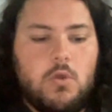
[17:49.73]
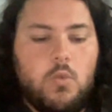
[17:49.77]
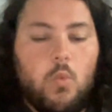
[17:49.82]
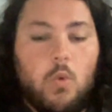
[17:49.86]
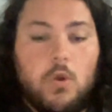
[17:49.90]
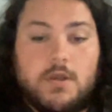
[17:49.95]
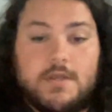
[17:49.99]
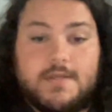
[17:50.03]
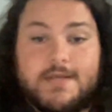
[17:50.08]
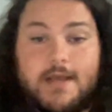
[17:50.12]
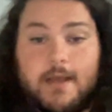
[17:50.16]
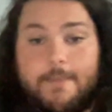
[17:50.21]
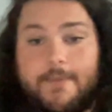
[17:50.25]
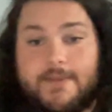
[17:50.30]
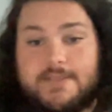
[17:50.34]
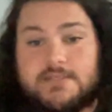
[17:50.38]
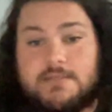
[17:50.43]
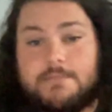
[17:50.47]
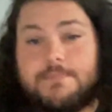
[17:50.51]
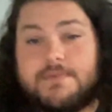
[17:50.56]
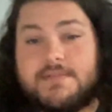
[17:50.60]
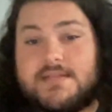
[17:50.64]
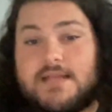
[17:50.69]
want to talk about
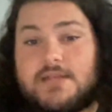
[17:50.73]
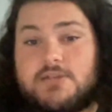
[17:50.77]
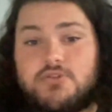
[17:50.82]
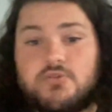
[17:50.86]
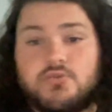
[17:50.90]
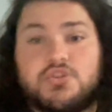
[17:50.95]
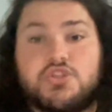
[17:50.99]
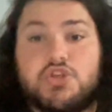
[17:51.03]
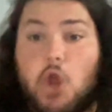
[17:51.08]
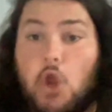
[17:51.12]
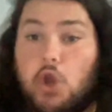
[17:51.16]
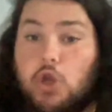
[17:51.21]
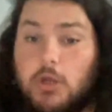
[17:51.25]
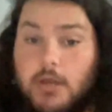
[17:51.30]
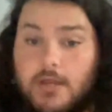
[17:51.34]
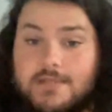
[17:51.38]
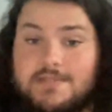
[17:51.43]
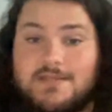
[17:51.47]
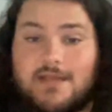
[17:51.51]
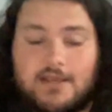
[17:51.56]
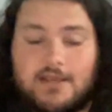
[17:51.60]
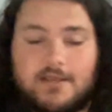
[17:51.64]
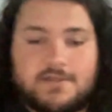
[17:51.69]
some potential
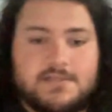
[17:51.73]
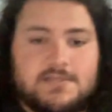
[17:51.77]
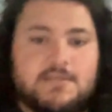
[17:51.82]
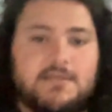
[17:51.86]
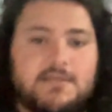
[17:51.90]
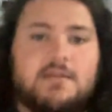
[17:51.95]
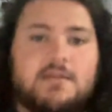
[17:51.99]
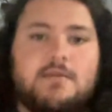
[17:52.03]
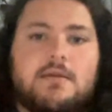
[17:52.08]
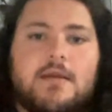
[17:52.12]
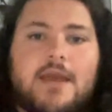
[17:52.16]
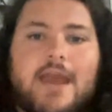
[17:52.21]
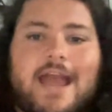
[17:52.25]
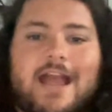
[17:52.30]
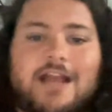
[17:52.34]
targets I could see